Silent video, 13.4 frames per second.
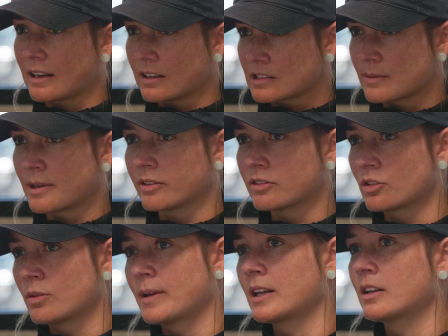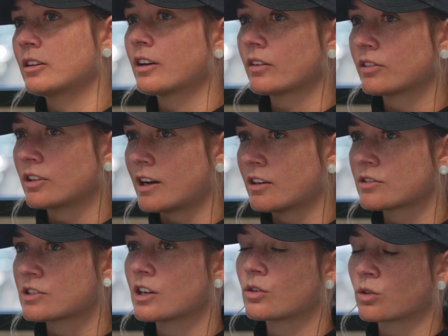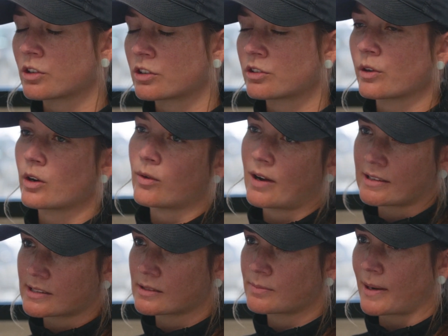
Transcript: and to be able to remain clear of clouds in order to request